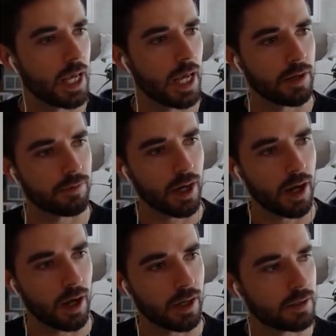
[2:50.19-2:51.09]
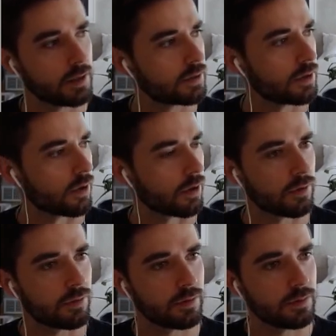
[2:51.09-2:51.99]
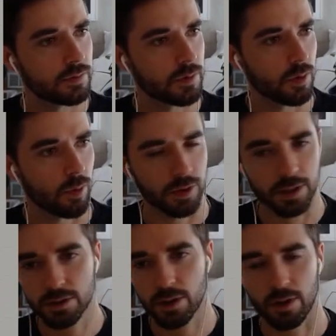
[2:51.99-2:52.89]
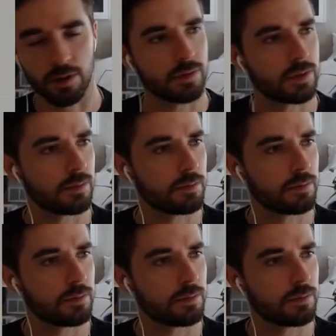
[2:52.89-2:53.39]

And if I hide this curve, or these curves,